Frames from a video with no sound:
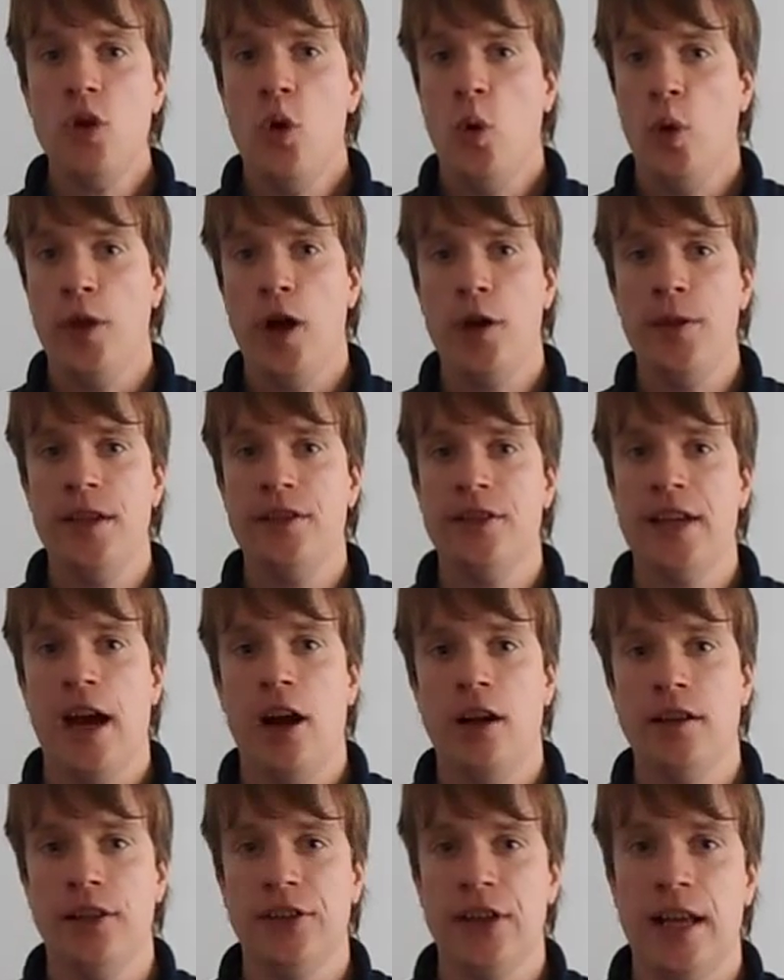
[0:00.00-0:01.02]
although these
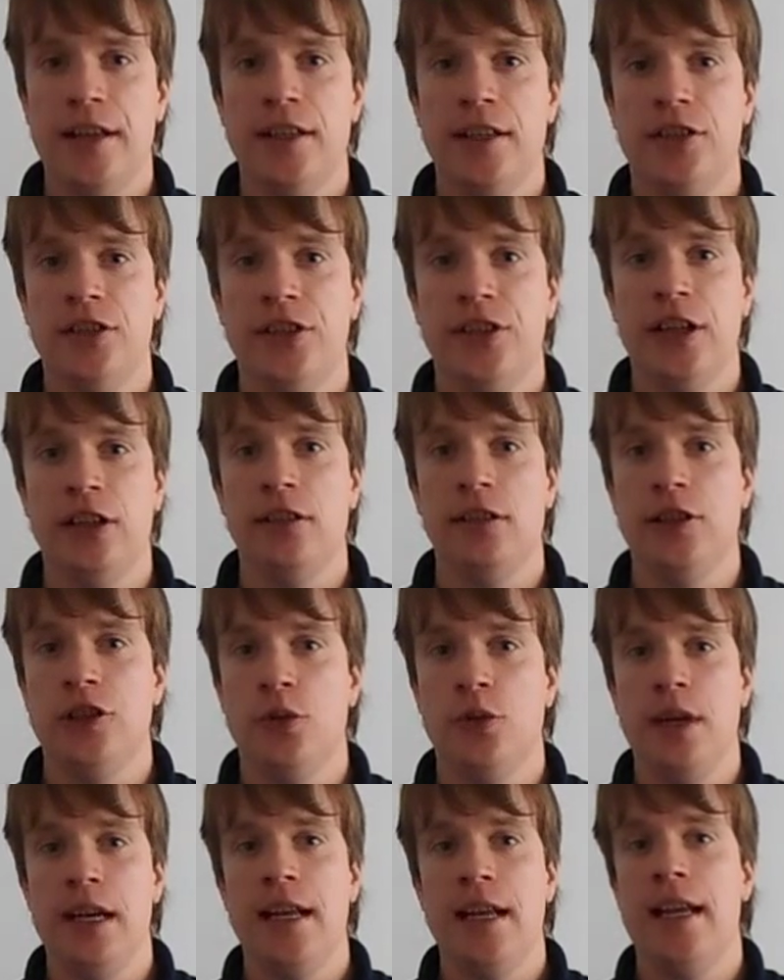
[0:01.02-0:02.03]
characters aren't necessarily
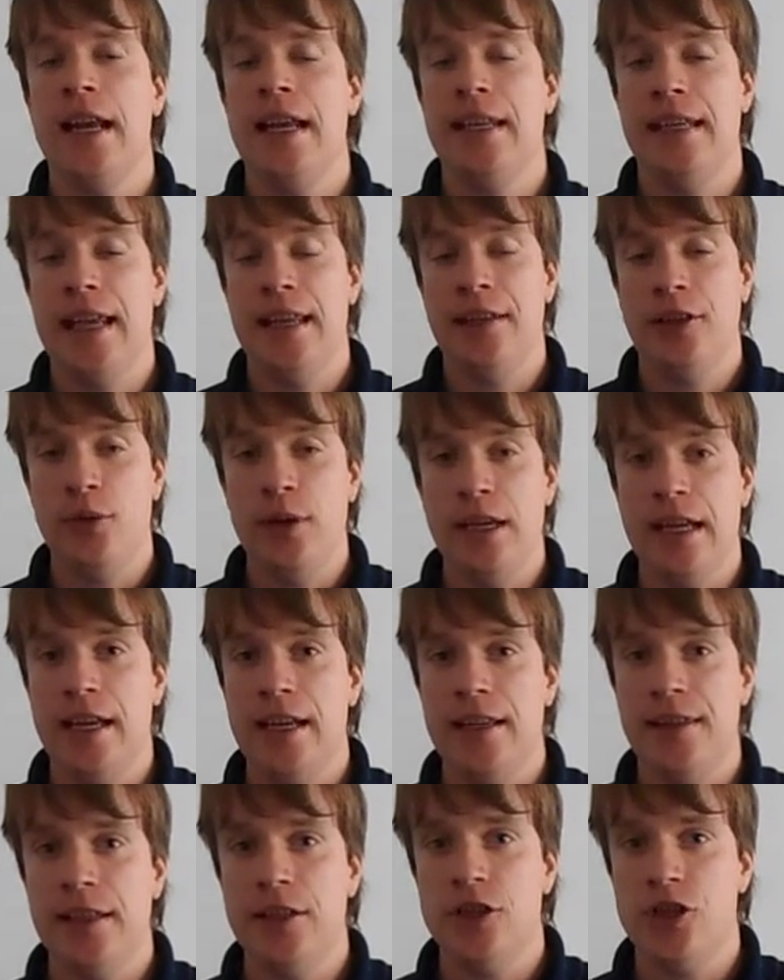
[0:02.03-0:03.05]
doing
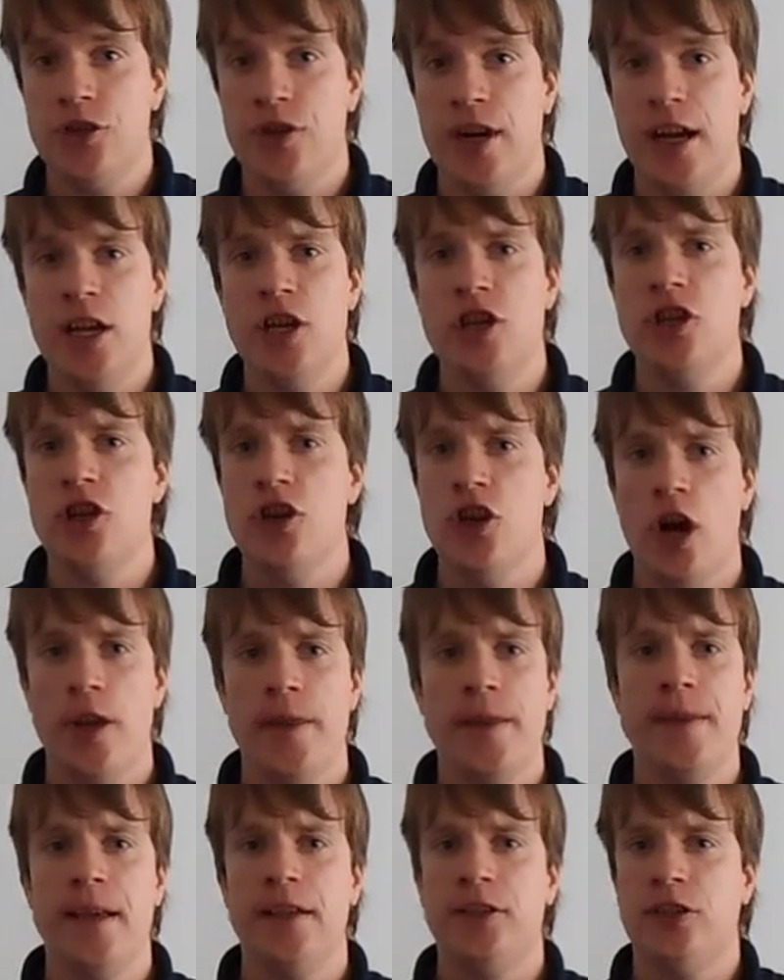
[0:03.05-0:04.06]
anything strange, you know
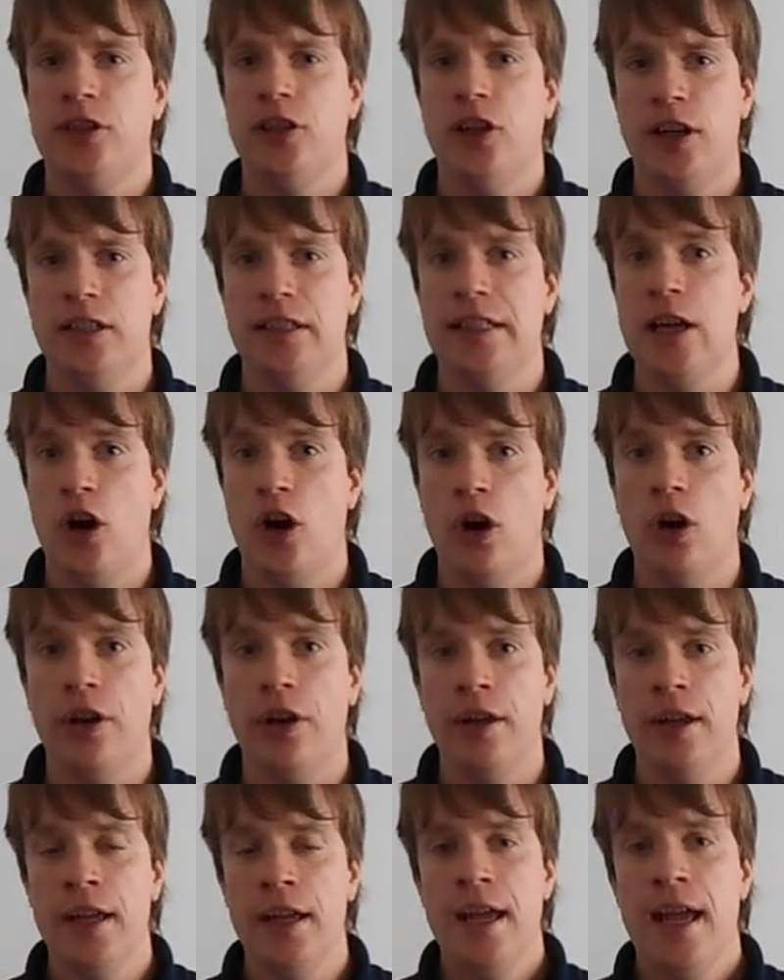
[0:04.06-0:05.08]
that they're slightly odd.
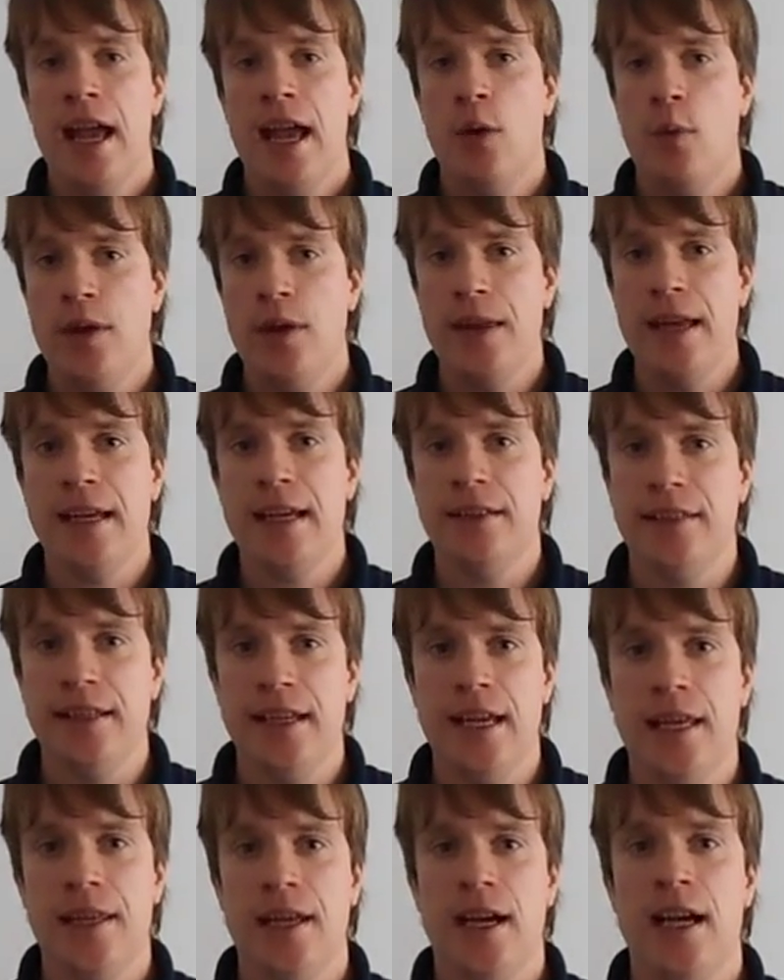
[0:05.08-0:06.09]
And when they get
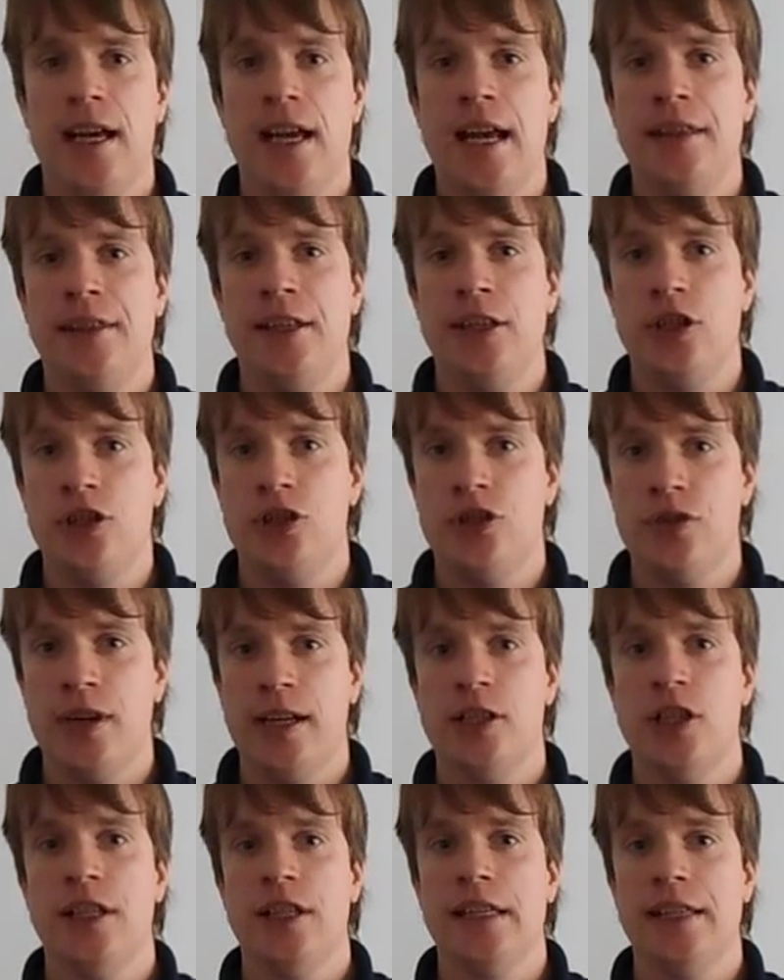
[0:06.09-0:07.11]
together and the
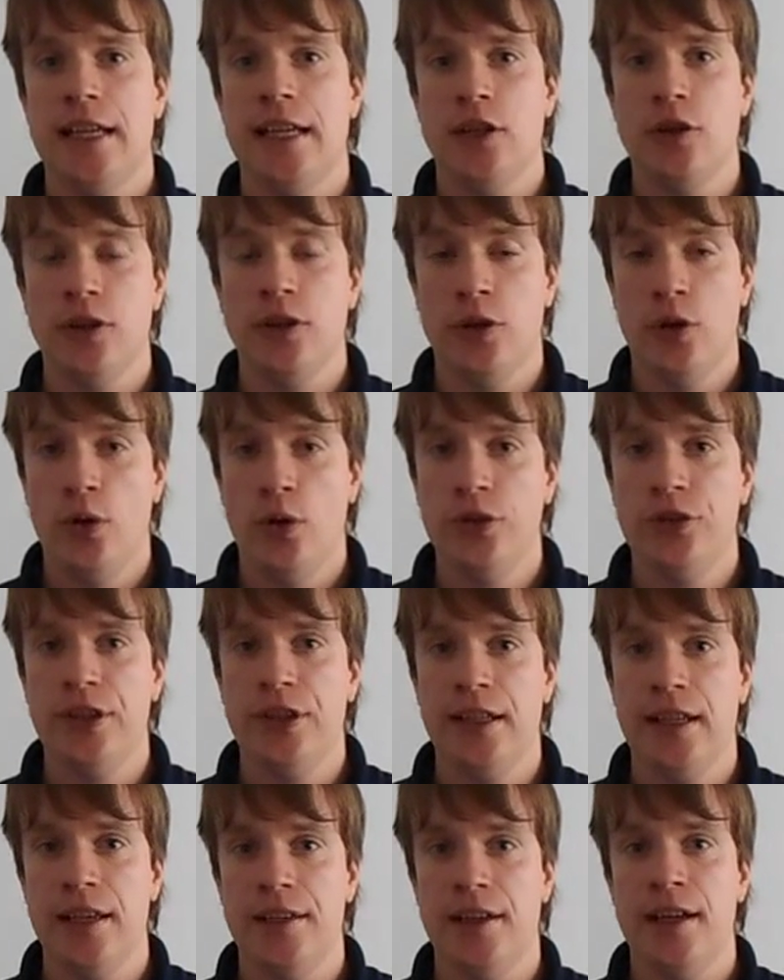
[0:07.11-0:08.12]
destruction that they can cause
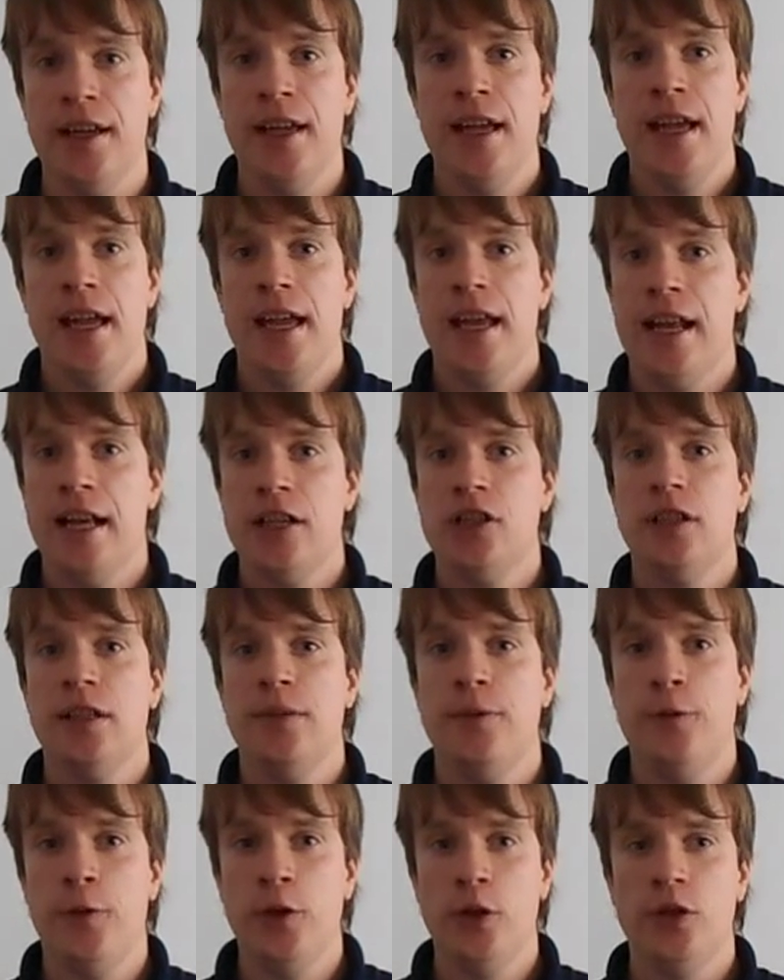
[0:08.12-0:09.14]
together, it
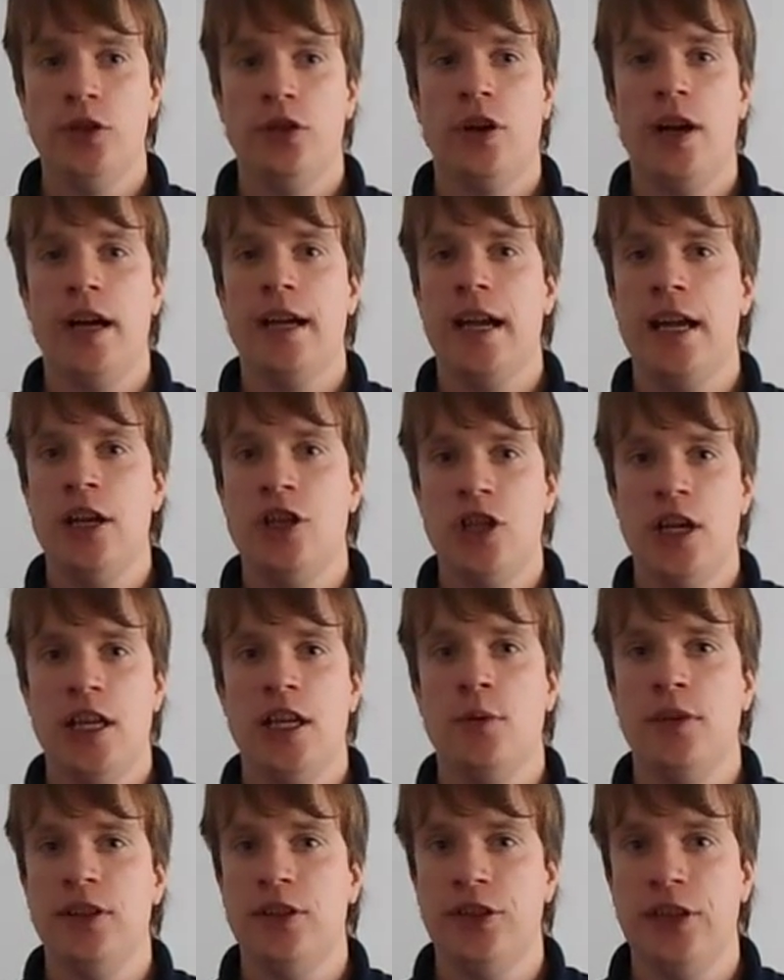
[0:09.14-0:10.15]
actually feels like a
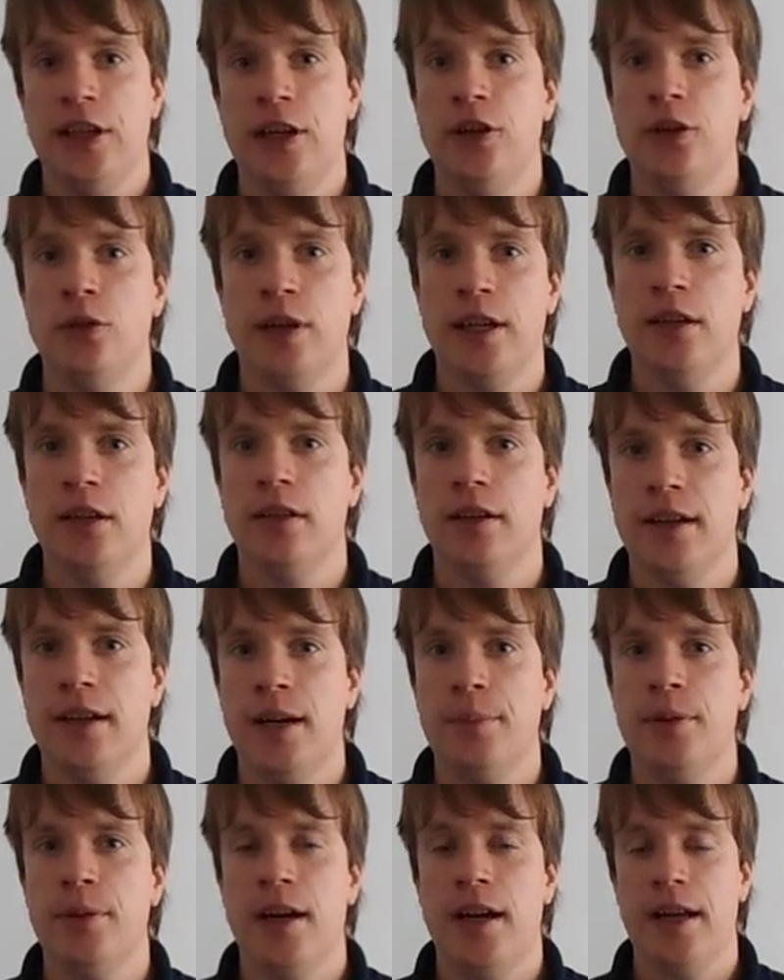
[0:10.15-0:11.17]
genuine serial killer
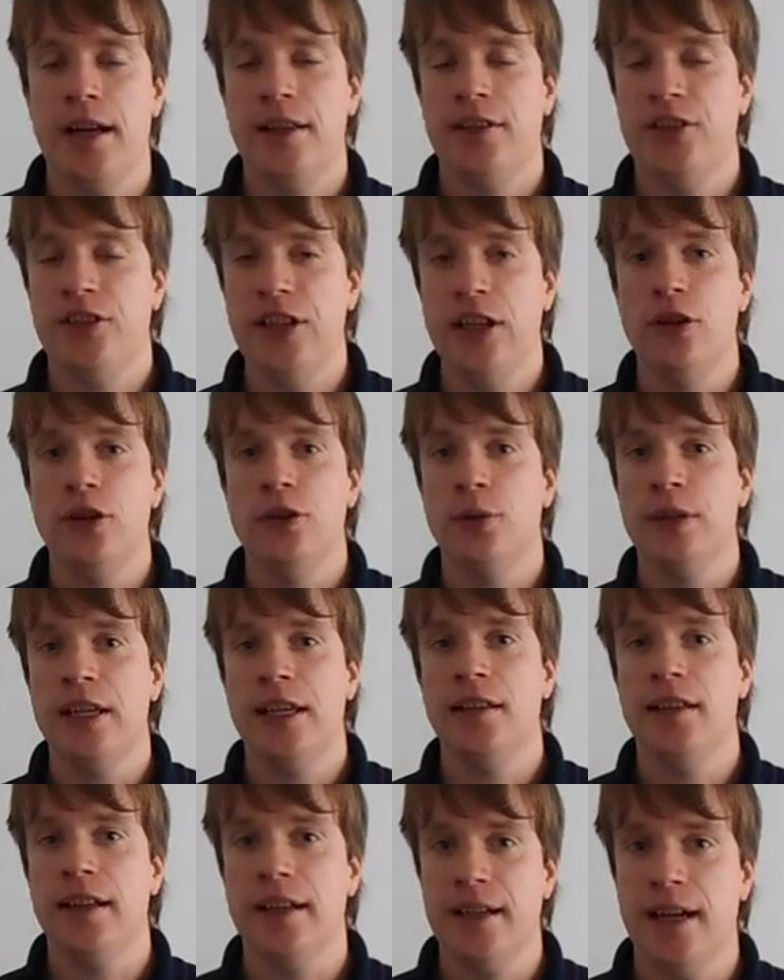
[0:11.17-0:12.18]

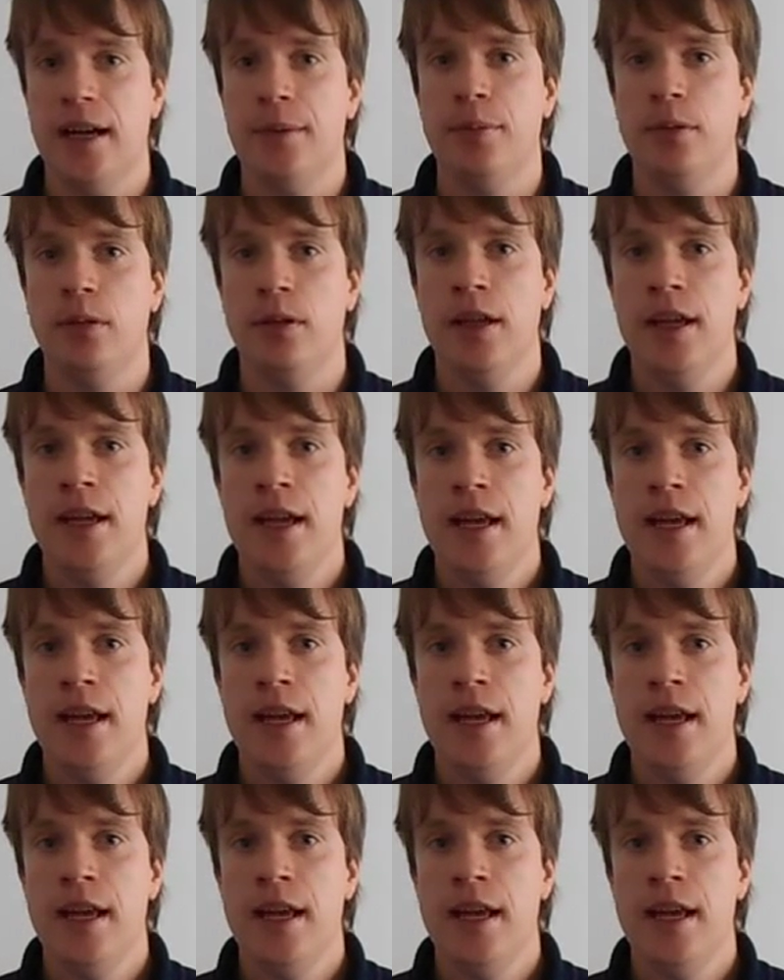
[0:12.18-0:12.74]
couple.